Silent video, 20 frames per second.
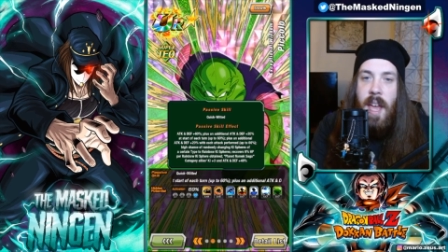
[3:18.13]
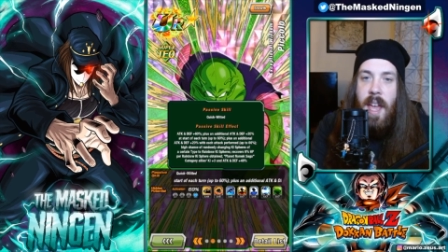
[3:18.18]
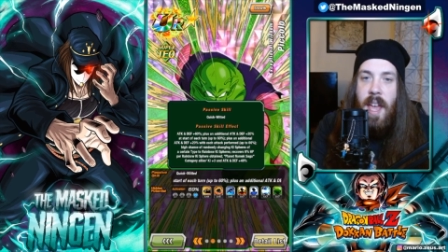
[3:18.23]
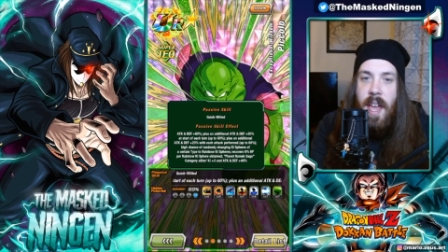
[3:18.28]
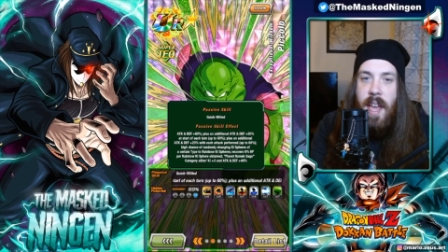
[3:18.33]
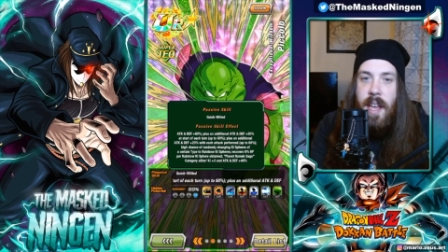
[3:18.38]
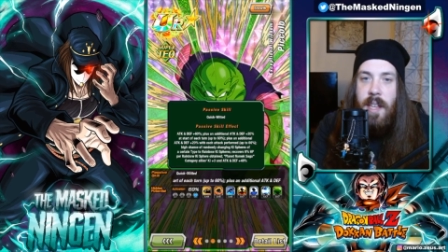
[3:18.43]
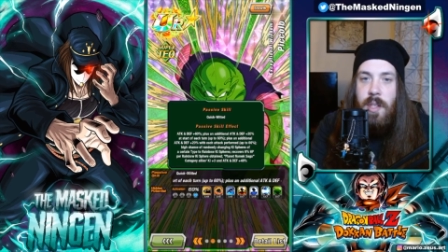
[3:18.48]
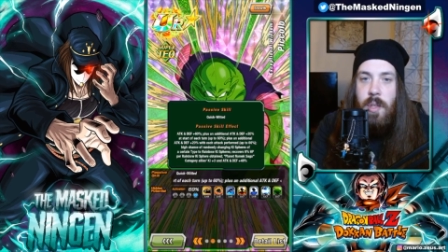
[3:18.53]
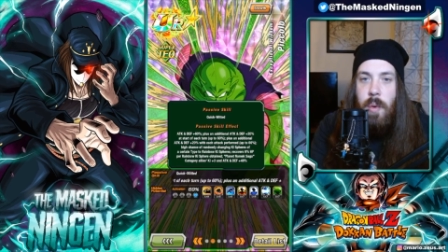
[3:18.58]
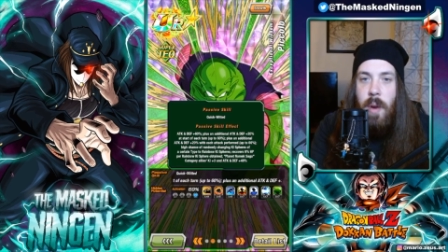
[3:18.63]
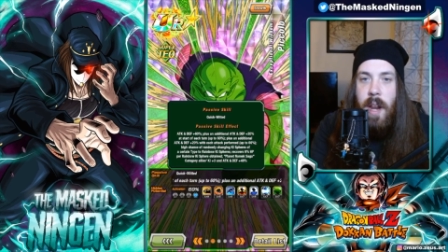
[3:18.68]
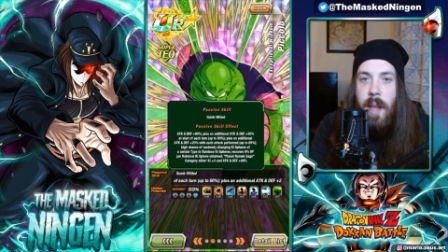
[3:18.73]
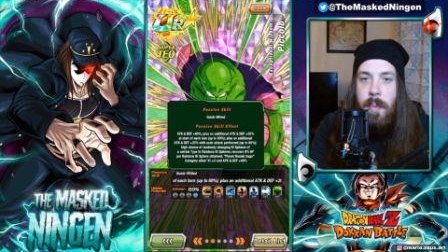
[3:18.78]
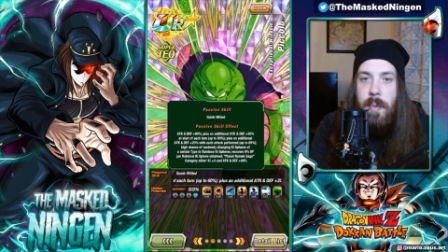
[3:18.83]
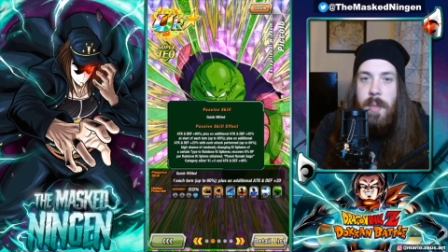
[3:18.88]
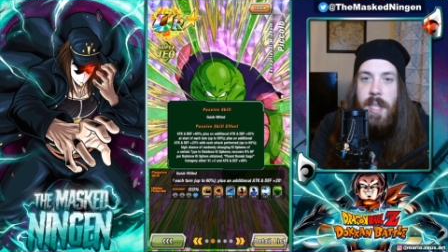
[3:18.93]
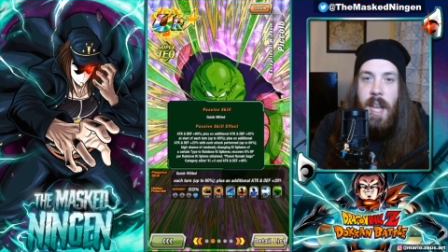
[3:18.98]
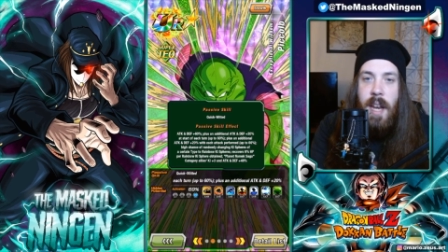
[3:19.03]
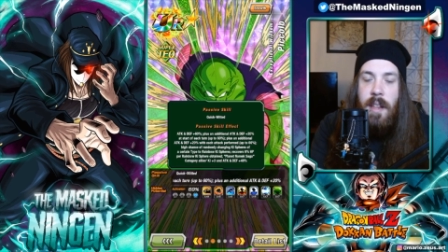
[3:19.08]
He gets
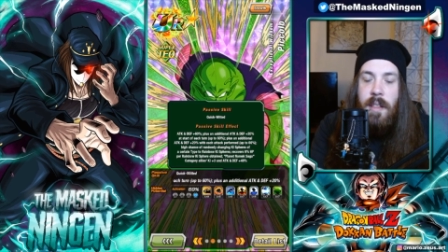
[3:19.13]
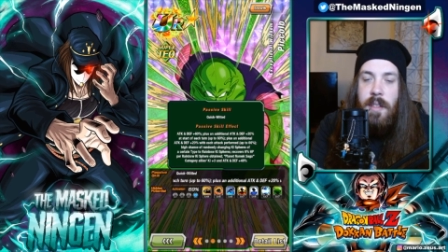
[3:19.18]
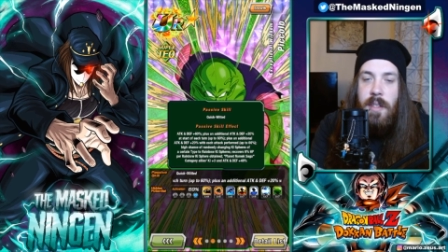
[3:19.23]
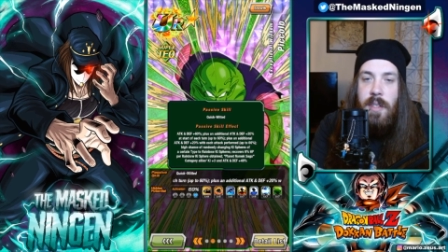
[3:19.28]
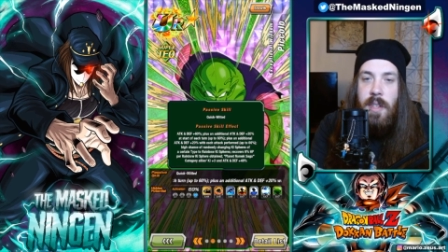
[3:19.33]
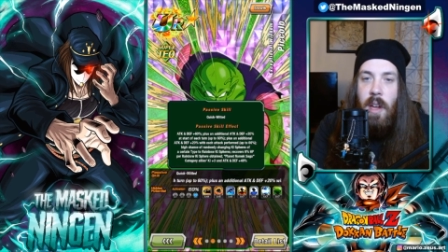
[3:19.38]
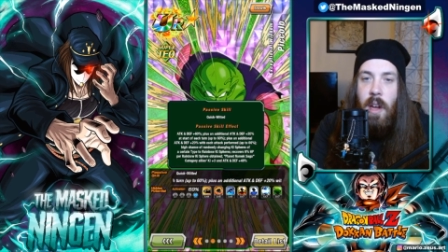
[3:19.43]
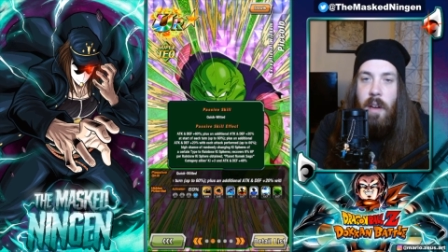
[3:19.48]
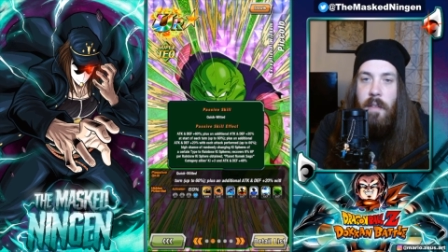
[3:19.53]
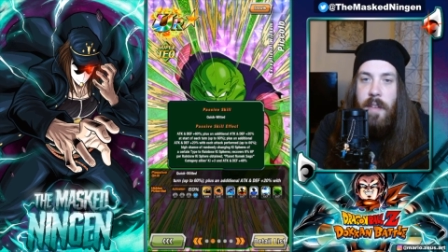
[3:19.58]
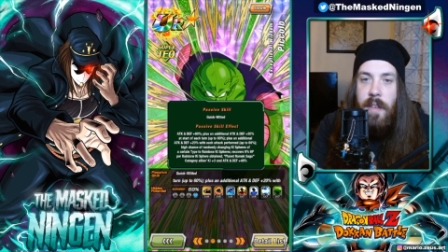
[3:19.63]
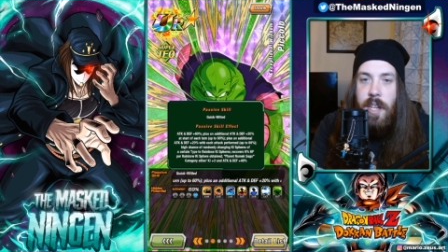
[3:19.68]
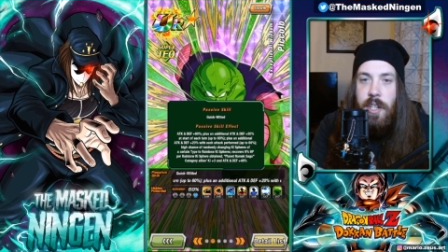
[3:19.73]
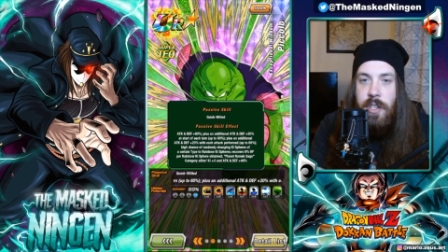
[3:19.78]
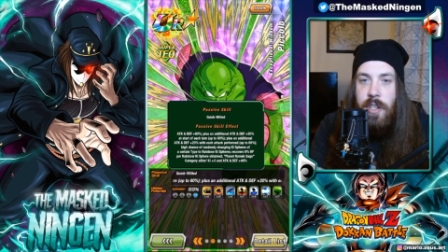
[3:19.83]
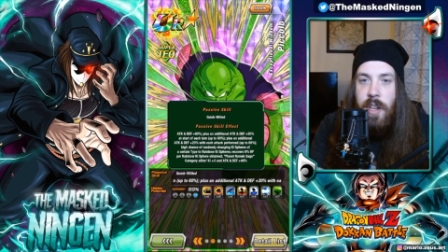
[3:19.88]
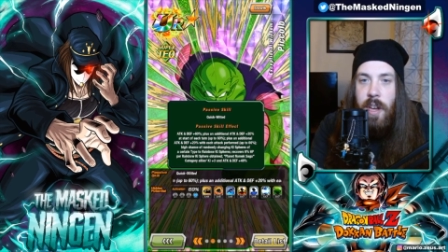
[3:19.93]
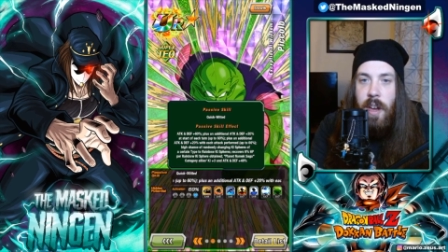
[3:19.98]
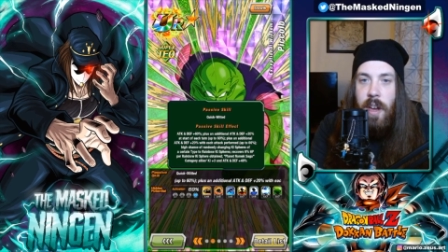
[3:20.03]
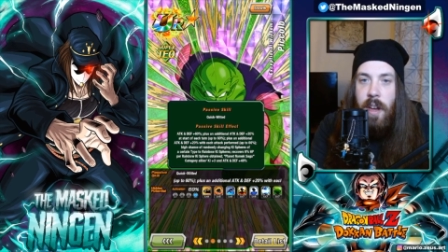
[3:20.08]
20% at the start of
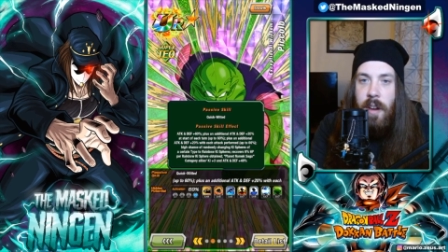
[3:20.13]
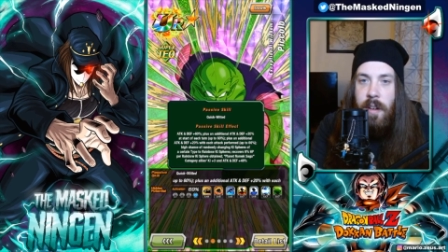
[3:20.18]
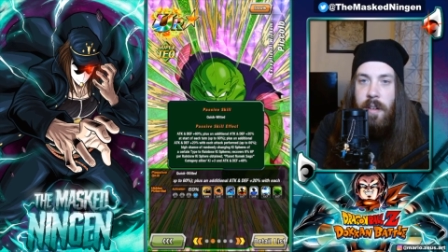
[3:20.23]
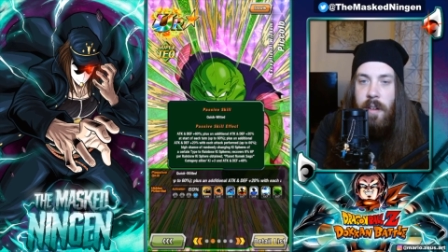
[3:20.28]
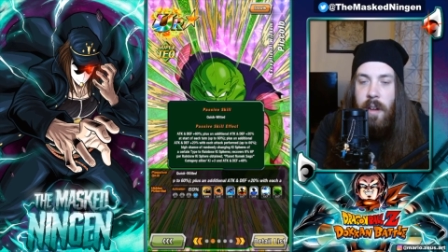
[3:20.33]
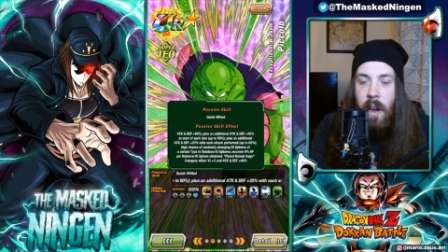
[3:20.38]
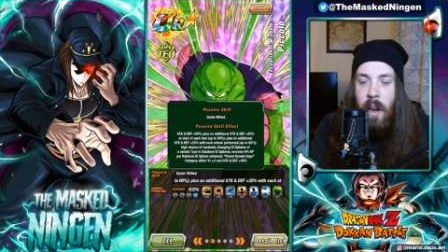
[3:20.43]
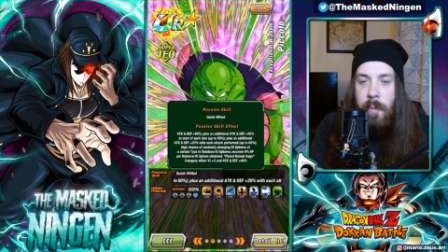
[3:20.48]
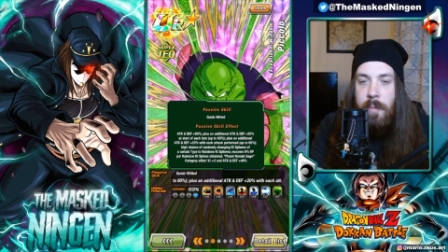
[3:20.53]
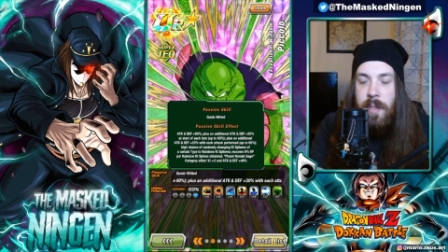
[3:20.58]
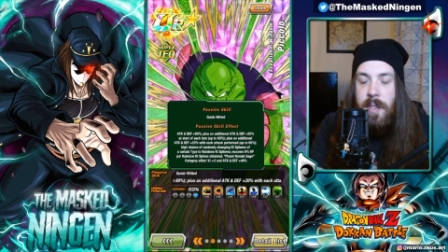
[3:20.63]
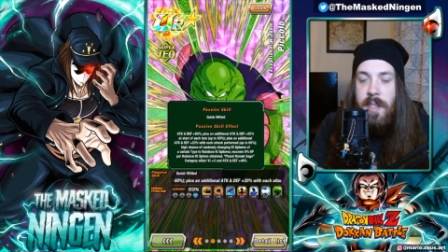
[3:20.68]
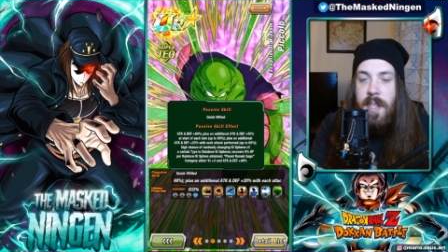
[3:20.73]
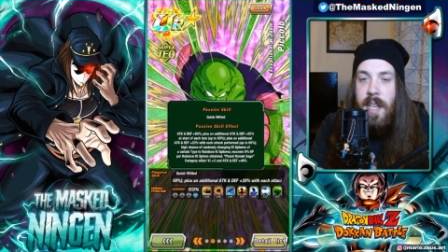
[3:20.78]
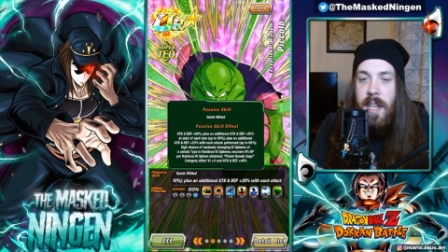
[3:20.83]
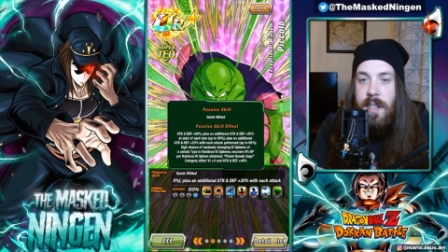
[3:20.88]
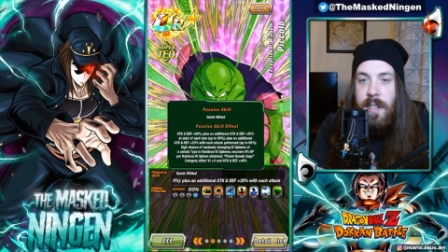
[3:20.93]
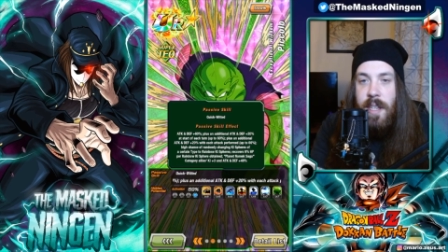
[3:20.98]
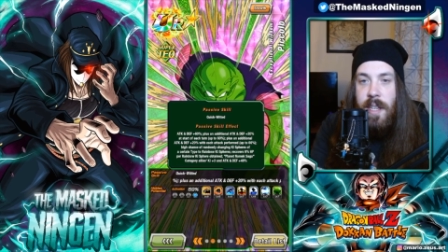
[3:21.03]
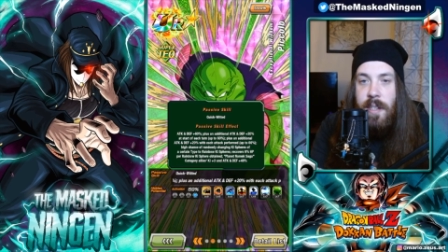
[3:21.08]
each turn, up to
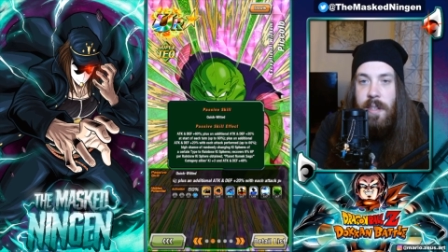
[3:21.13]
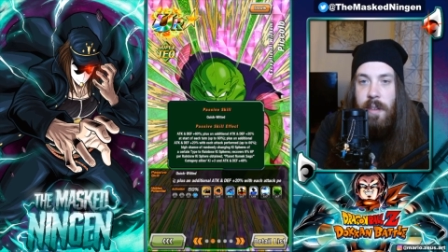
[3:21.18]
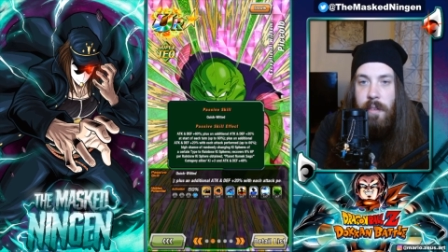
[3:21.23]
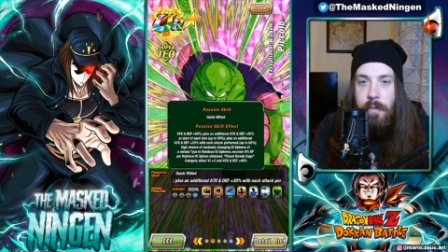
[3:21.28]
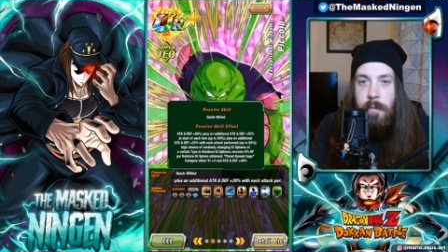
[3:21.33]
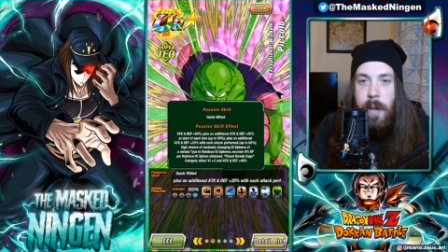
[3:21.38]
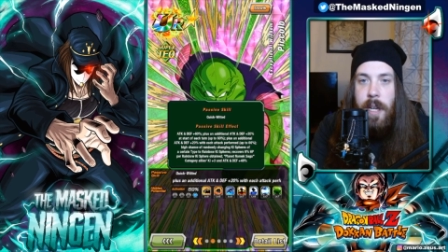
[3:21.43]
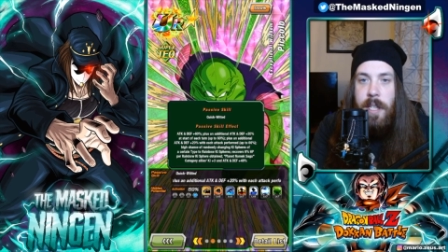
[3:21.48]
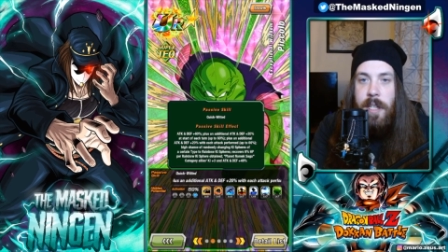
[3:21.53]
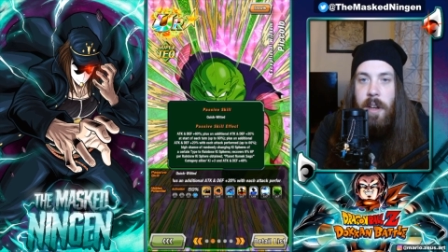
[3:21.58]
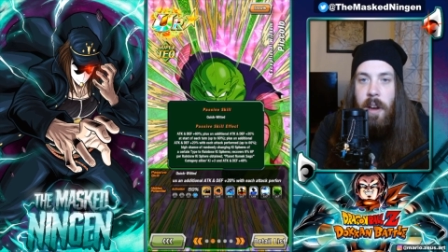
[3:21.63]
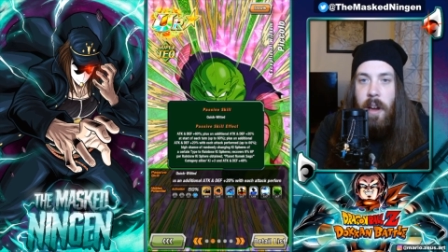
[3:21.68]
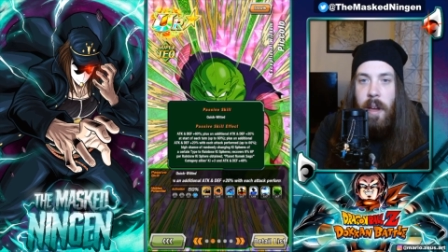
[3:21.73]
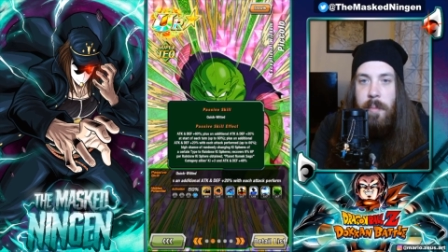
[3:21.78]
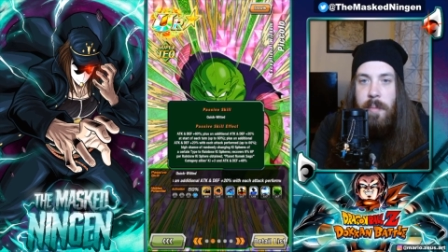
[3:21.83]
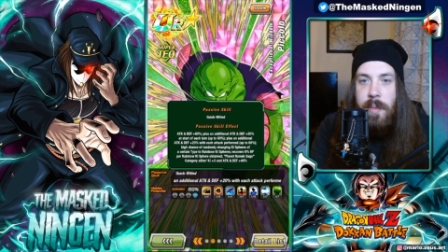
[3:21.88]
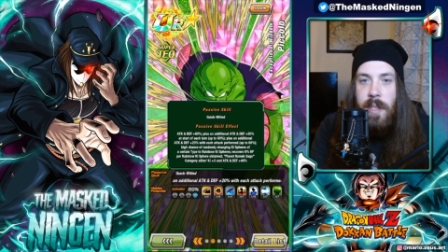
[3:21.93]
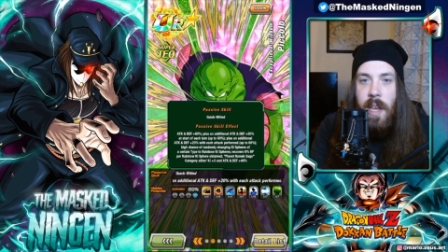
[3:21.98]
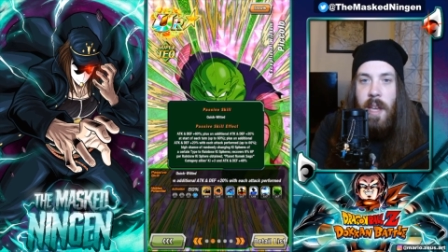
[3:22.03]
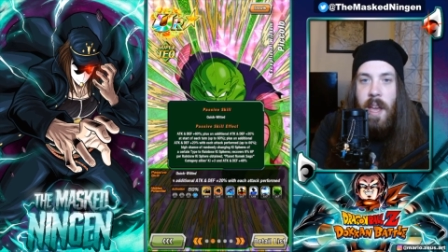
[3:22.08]
60, so three
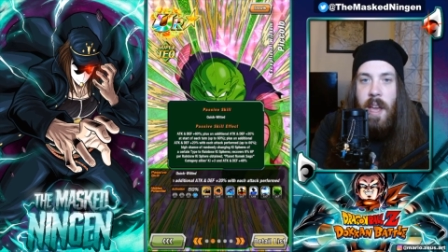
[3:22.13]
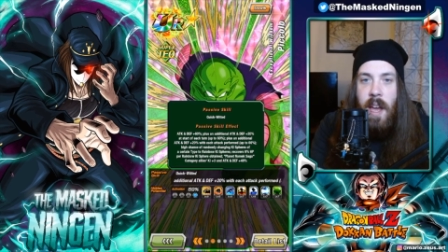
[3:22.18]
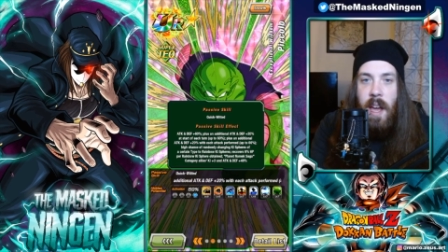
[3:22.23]
times.